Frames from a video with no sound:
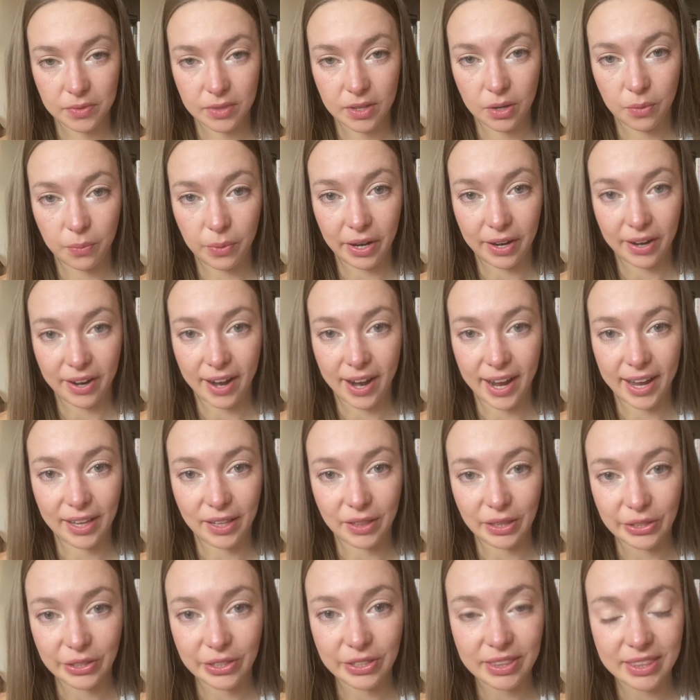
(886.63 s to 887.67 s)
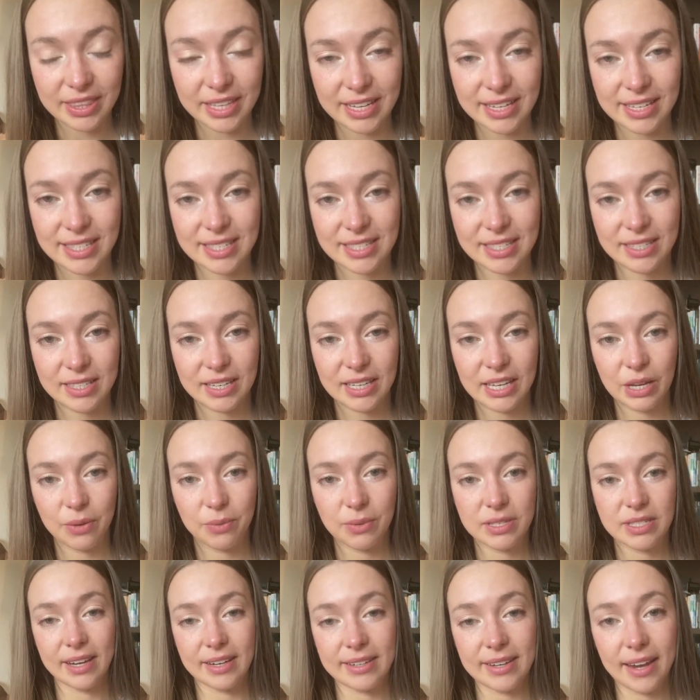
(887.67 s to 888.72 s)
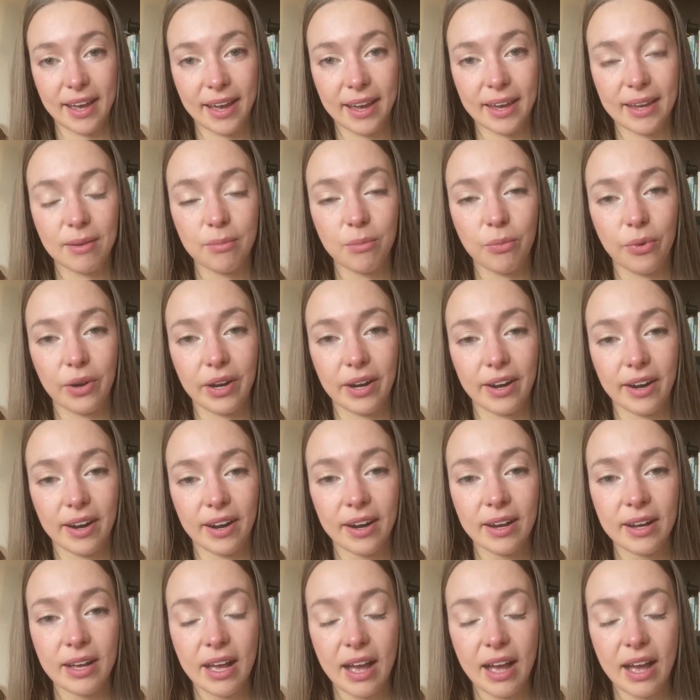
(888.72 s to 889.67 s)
where I learned this, it was a time where